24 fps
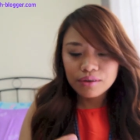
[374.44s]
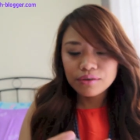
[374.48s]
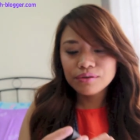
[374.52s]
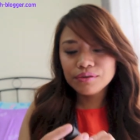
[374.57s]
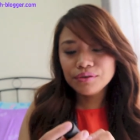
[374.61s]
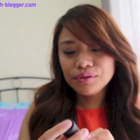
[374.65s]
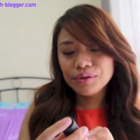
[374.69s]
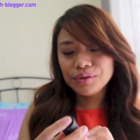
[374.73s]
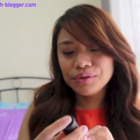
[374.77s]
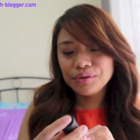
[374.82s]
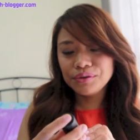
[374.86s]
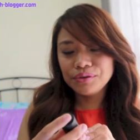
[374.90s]

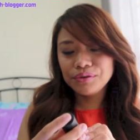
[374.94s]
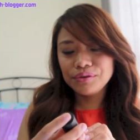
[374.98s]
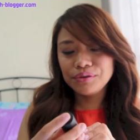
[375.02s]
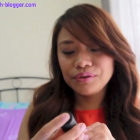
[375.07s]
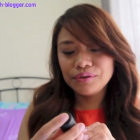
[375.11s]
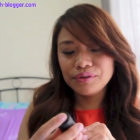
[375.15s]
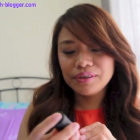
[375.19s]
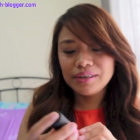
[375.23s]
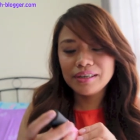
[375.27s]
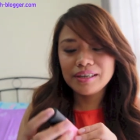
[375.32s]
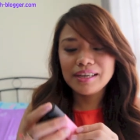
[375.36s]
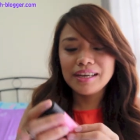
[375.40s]

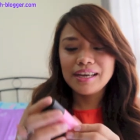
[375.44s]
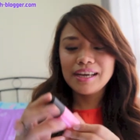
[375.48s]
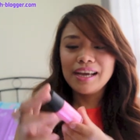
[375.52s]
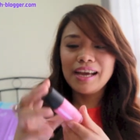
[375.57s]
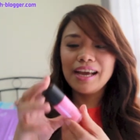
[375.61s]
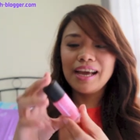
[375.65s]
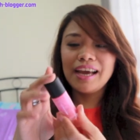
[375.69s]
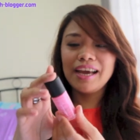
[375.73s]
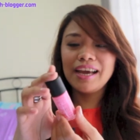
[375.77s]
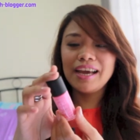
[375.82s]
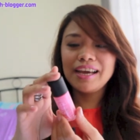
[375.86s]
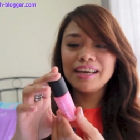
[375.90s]
Ooh,
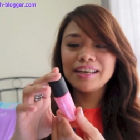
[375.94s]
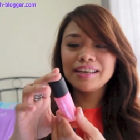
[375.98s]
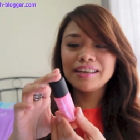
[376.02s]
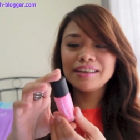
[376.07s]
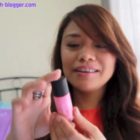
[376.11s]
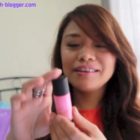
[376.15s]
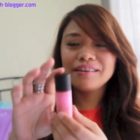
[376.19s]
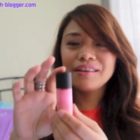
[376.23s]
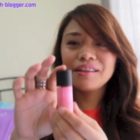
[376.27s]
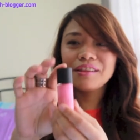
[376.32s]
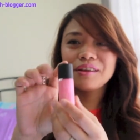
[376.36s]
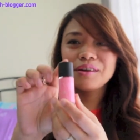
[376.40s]
and
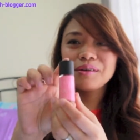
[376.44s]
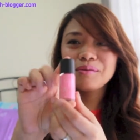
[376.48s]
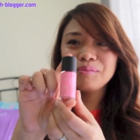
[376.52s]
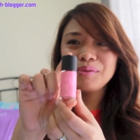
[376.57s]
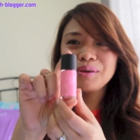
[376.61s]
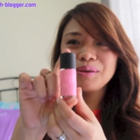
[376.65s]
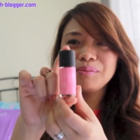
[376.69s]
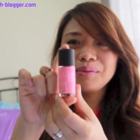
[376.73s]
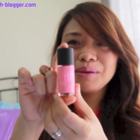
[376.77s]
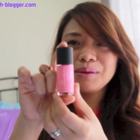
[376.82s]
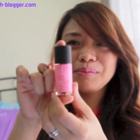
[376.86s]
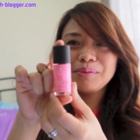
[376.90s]
another
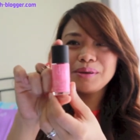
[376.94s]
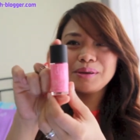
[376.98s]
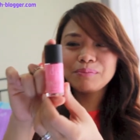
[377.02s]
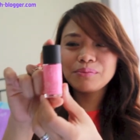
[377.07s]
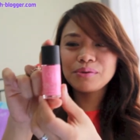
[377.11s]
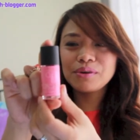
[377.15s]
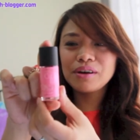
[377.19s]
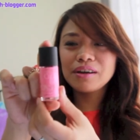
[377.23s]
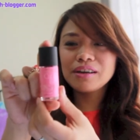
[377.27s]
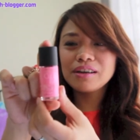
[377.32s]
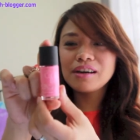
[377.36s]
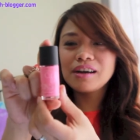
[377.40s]
Mimi Mimi
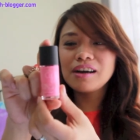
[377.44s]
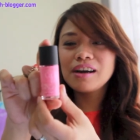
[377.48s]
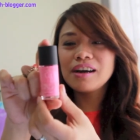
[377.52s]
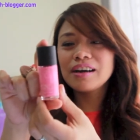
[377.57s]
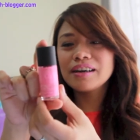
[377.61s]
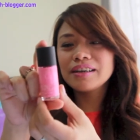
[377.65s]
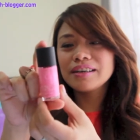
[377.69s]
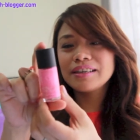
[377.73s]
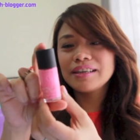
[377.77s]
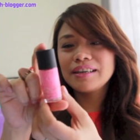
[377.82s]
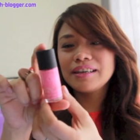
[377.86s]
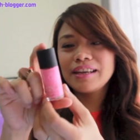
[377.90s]

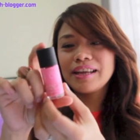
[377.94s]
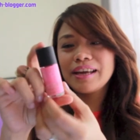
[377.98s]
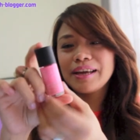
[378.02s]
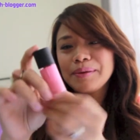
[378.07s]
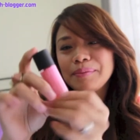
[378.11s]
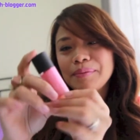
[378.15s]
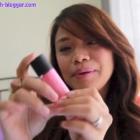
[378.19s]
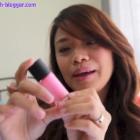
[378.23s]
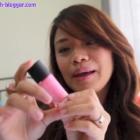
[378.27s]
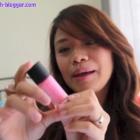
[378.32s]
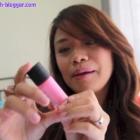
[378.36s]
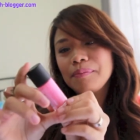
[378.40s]
product that
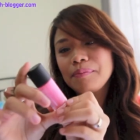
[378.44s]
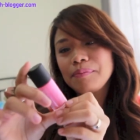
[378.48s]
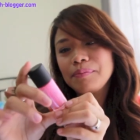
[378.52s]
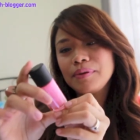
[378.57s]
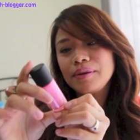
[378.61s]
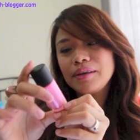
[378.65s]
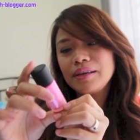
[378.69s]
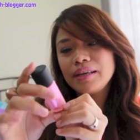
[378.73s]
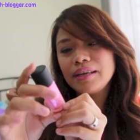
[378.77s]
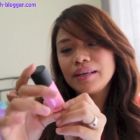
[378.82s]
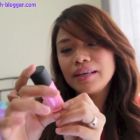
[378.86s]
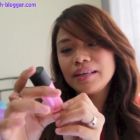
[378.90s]
I'm
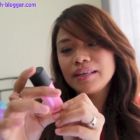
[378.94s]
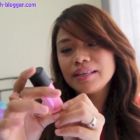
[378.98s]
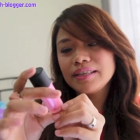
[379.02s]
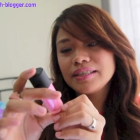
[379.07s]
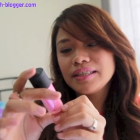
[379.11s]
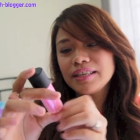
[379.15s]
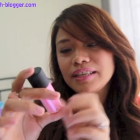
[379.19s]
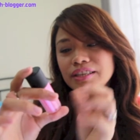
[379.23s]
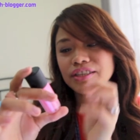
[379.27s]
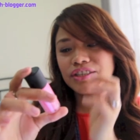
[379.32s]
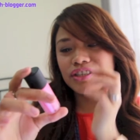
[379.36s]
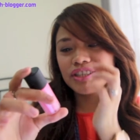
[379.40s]
happy.
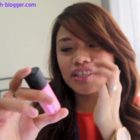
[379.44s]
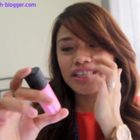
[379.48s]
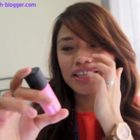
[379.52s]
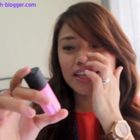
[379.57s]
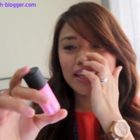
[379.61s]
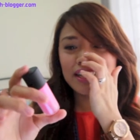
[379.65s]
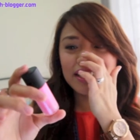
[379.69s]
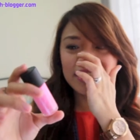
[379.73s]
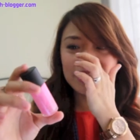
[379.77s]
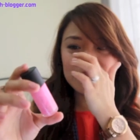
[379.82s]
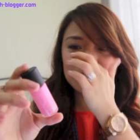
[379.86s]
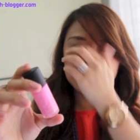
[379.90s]
It's a cheek
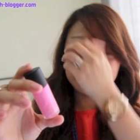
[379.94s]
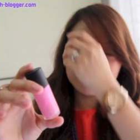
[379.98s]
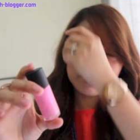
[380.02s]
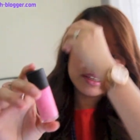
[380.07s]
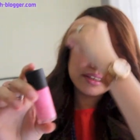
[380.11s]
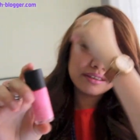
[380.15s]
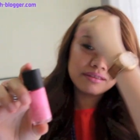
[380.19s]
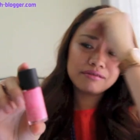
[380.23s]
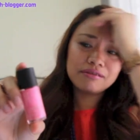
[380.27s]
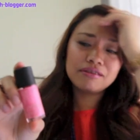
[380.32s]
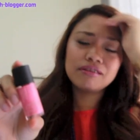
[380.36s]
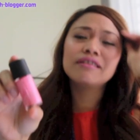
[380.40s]
and lip
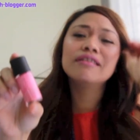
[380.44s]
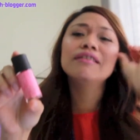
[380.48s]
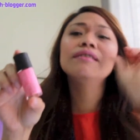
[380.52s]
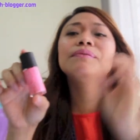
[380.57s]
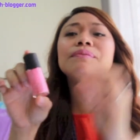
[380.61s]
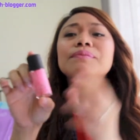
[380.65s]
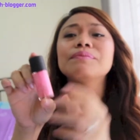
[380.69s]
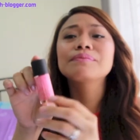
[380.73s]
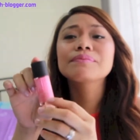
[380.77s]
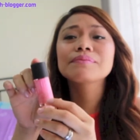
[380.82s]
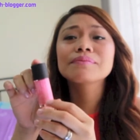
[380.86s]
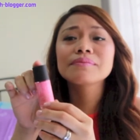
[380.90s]
tint. Oh,
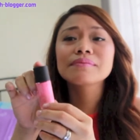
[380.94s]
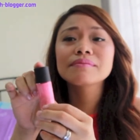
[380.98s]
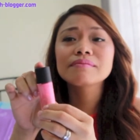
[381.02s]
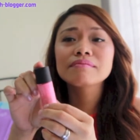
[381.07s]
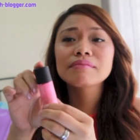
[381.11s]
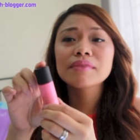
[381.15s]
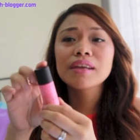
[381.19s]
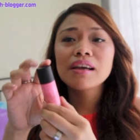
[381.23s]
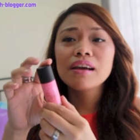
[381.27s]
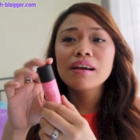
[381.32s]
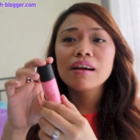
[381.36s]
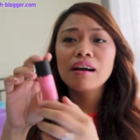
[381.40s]

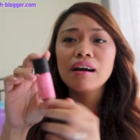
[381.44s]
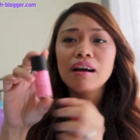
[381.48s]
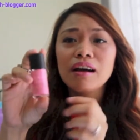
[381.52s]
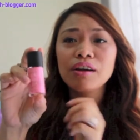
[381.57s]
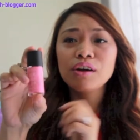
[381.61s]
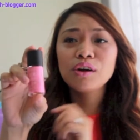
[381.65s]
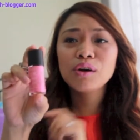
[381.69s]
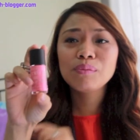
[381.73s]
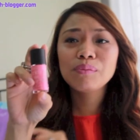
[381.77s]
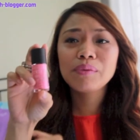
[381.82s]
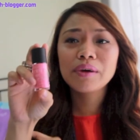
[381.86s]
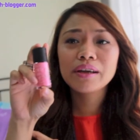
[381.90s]
I
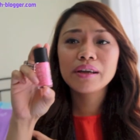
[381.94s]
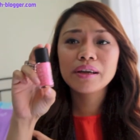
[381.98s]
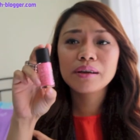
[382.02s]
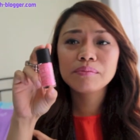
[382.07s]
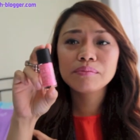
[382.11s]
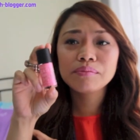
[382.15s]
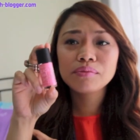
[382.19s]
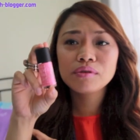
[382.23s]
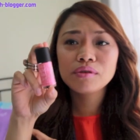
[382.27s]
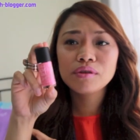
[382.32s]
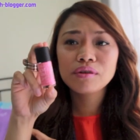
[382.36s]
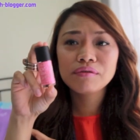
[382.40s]
hope I
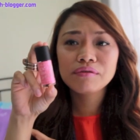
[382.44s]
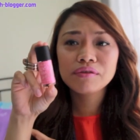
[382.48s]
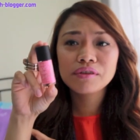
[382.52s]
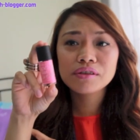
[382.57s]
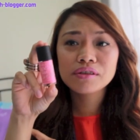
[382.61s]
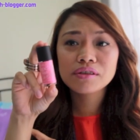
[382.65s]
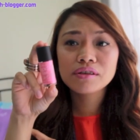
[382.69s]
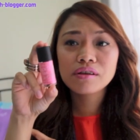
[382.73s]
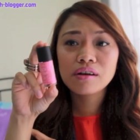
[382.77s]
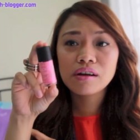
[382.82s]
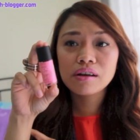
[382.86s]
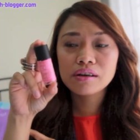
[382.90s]
can pull off
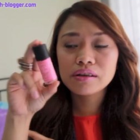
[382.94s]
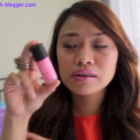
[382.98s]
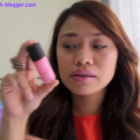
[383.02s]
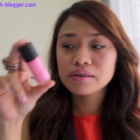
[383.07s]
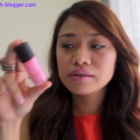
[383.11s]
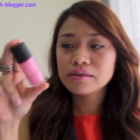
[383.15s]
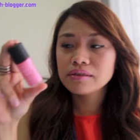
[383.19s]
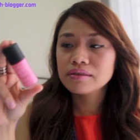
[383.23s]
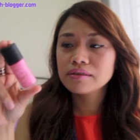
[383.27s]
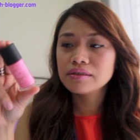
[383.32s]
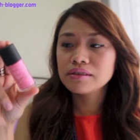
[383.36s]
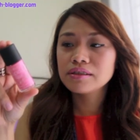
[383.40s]
this color.
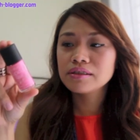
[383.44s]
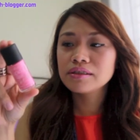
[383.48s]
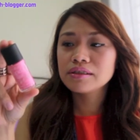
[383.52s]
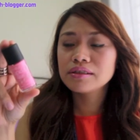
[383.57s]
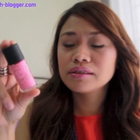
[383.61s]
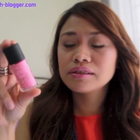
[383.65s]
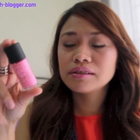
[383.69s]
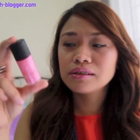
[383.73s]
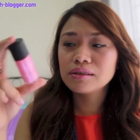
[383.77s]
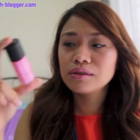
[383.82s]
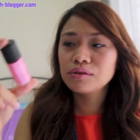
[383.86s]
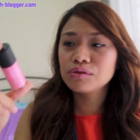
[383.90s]
It
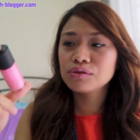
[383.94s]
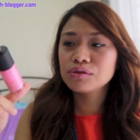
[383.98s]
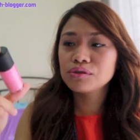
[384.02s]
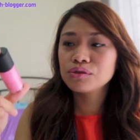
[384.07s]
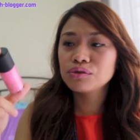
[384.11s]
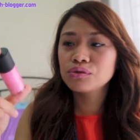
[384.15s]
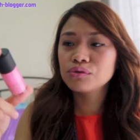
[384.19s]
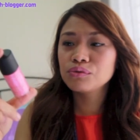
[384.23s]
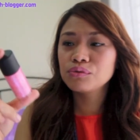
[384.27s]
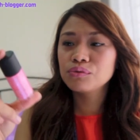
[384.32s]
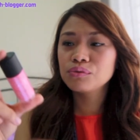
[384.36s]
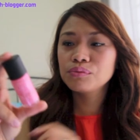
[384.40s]

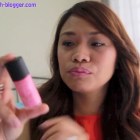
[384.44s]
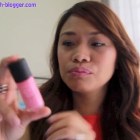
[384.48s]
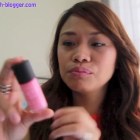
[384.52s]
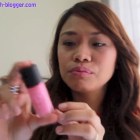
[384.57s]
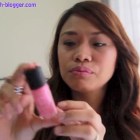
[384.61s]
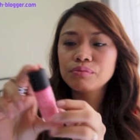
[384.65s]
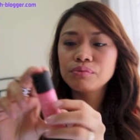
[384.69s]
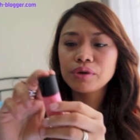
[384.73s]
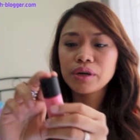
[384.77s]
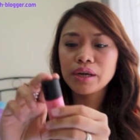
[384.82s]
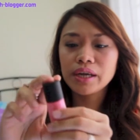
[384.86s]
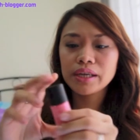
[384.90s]
looks too
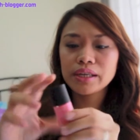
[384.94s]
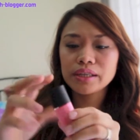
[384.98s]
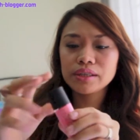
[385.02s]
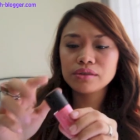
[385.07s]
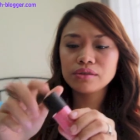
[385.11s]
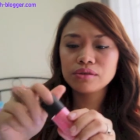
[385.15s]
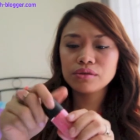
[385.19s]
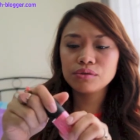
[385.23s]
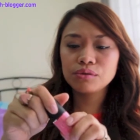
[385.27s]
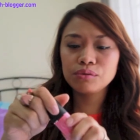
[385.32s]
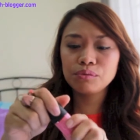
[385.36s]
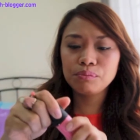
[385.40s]
bright,
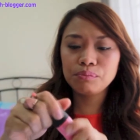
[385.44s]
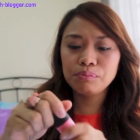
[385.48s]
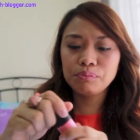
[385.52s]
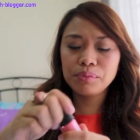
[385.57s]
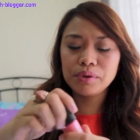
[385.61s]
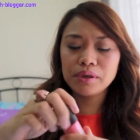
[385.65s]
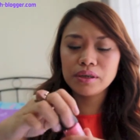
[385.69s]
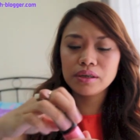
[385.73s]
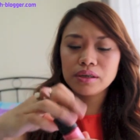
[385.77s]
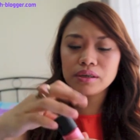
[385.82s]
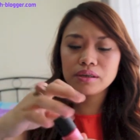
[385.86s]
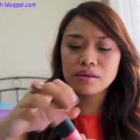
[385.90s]
too
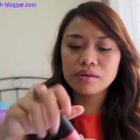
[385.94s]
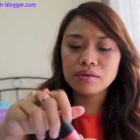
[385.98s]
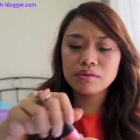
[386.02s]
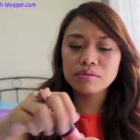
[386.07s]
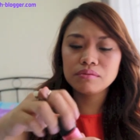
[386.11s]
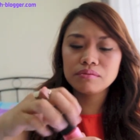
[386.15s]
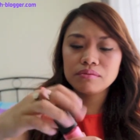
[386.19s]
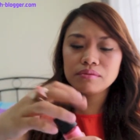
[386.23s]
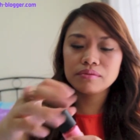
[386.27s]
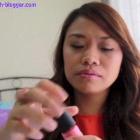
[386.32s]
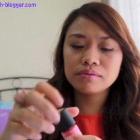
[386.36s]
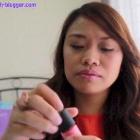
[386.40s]
pink
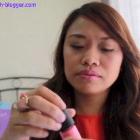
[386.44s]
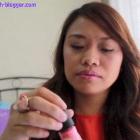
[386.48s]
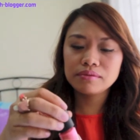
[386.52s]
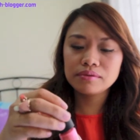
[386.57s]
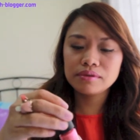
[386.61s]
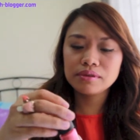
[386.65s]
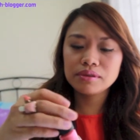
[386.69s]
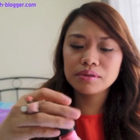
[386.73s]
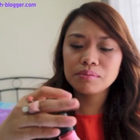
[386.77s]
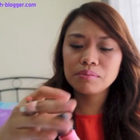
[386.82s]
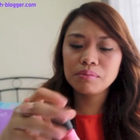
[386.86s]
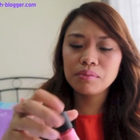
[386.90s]
on
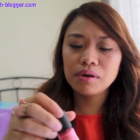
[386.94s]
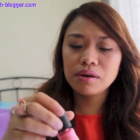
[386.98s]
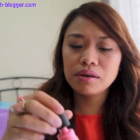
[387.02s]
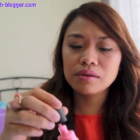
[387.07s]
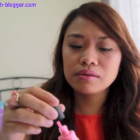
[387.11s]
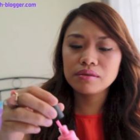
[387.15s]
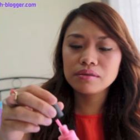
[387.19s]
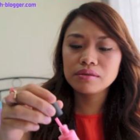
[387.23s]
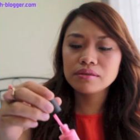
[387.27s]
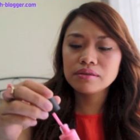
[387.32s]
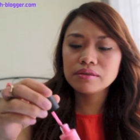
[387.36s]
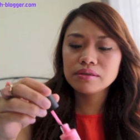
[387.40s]
the
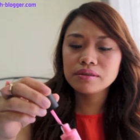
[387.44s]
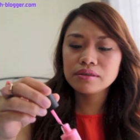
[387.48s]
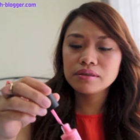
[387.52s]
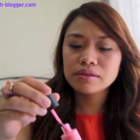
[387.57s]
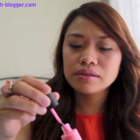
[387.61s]
bottle.